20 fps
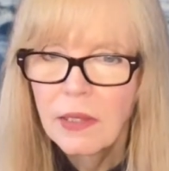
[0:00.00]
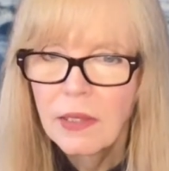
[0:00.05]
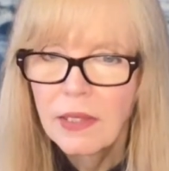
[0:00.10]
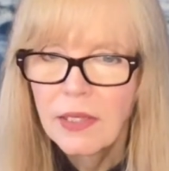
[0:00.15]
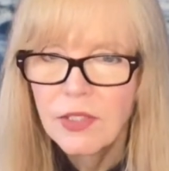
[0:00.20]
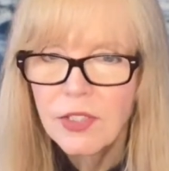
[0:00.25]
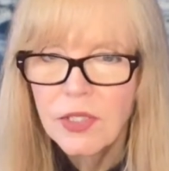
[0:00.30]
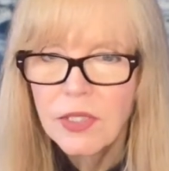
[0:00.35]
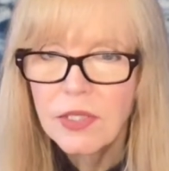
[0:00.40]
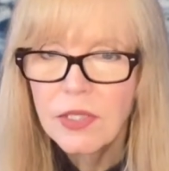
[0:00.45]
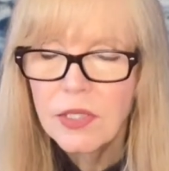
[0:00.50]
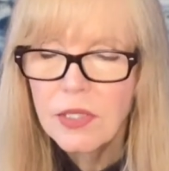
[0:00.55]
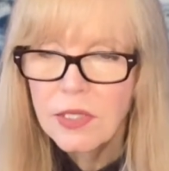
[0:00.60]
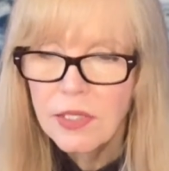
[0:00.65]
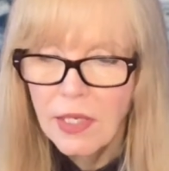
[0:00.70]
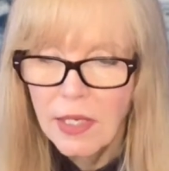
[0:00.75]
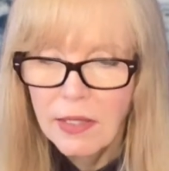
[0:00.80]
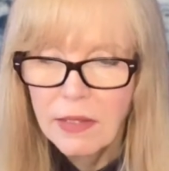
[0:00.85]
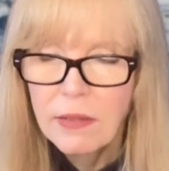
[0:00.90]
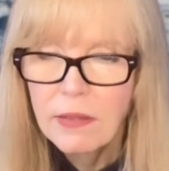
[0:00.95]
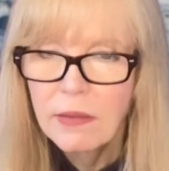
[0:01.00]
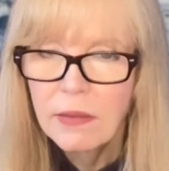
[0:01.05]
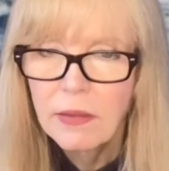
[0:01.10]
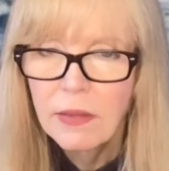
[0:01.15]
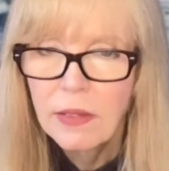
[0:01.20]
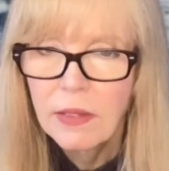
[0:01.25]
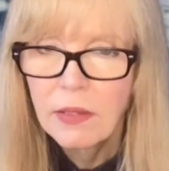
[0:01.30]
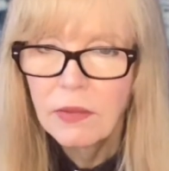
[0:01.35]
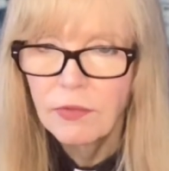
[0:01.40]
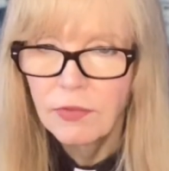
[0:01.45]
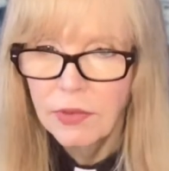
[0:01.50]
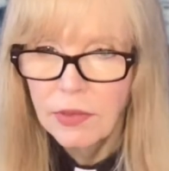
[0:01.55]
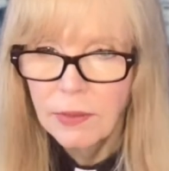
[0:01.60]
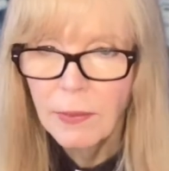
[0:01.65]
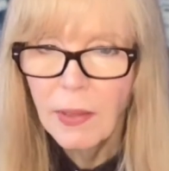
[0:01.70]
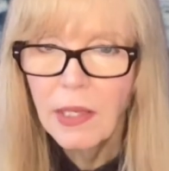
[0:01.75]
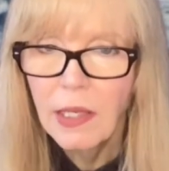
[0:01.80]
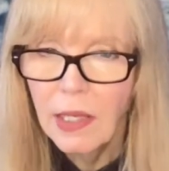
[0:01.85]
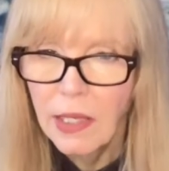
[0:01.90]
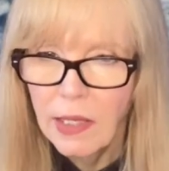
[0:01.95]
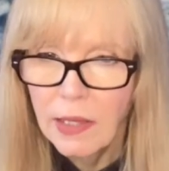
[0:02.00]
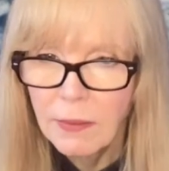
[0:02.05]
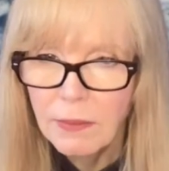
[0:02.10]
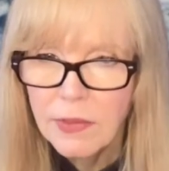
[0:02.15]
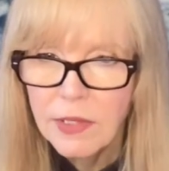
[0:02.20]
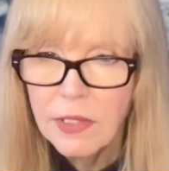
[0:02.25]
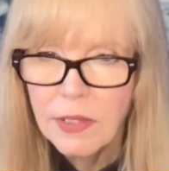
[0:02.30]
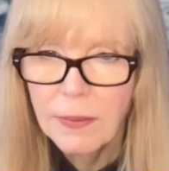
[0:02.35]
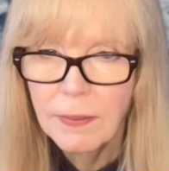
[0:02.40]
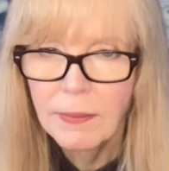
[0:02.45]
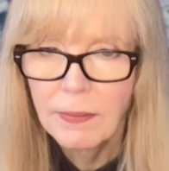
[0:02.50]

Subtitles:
And Jesus said, "Feed my lambs."